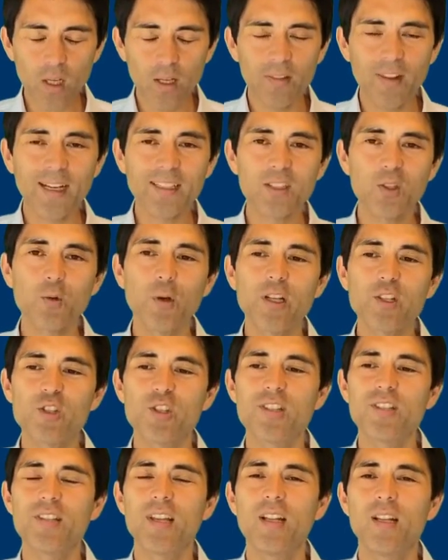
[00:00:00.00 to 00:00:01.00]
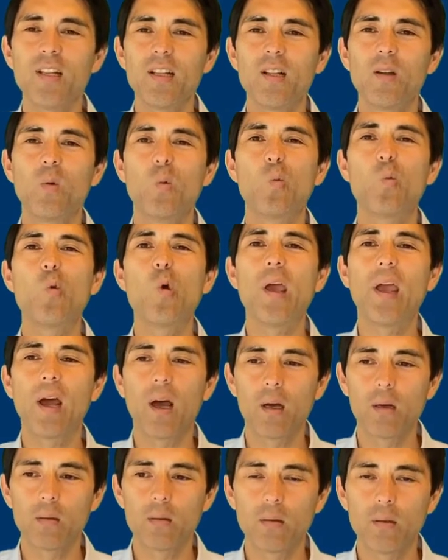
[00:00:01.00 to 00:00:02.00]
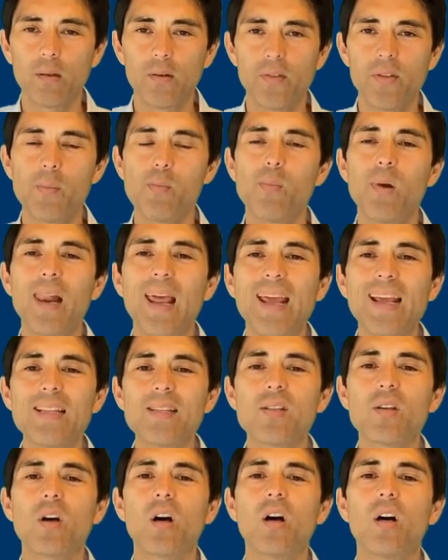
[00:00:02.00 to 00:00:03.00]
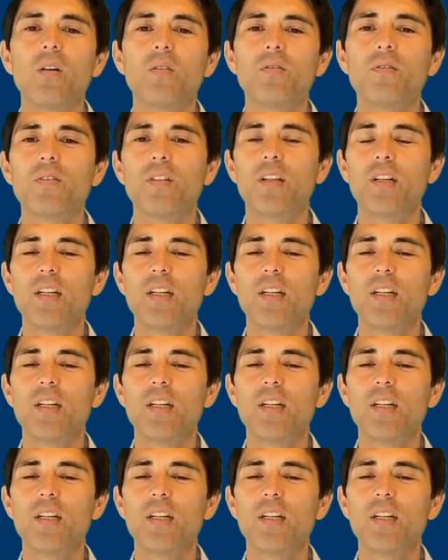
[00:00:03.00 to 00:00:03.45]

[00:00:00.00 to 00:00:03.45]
Next question is then where? The place of